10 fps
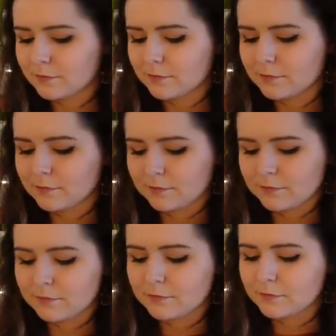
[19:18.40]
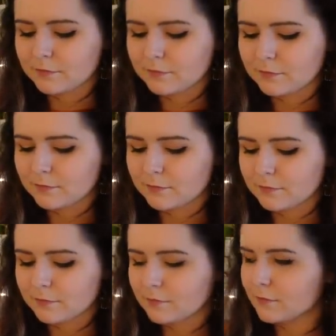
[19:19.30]

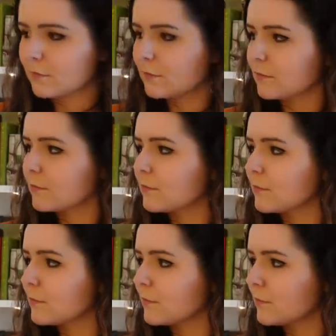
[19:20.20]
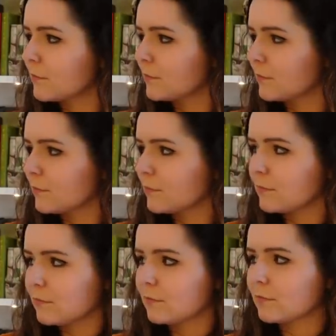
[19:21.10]

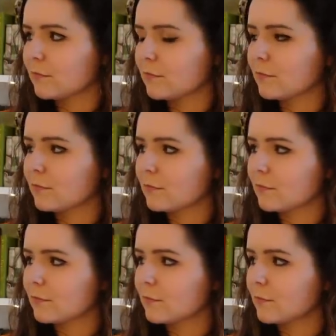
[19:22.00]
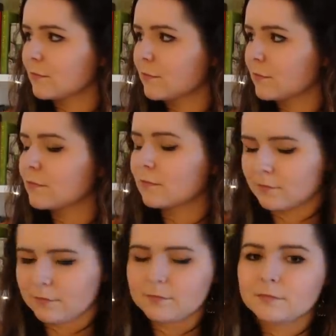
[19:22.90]

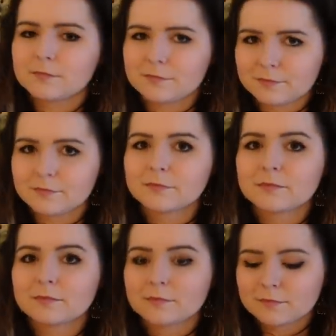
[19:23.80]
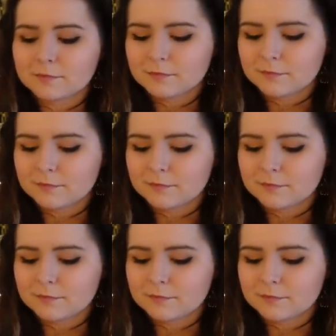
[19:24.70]
No words are spoken by the person on screen.